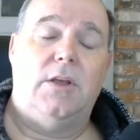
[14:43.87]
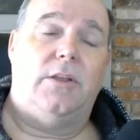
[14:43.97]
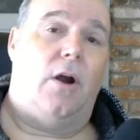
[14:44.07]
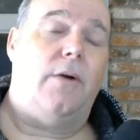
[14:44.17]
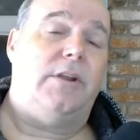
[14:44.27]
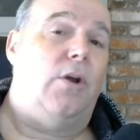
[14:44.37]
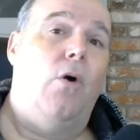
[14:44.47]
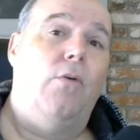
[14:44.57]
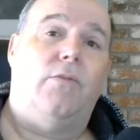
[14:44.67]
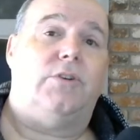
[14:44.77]
They're already
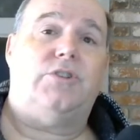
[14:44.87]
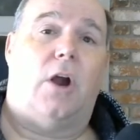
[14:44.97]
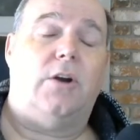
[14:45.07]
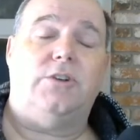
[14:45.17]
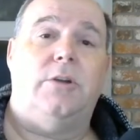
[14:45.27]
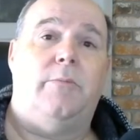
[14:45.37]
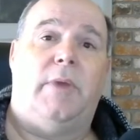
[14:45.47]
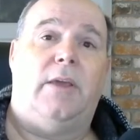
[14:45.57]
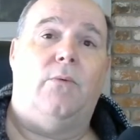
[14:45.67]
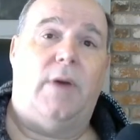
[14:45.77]
overcharging
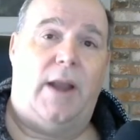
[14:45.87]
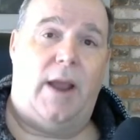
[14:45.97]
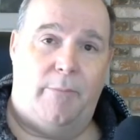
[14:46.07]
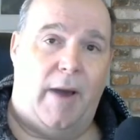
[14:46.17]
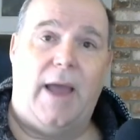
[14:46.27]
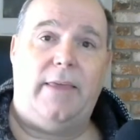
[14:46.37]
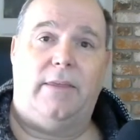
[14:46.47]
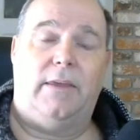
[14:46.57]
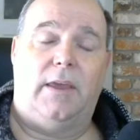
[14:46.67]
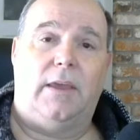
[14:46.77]
me when I buy the
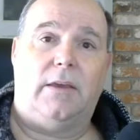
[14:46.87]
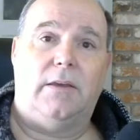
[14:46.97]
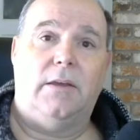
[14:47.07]
ink.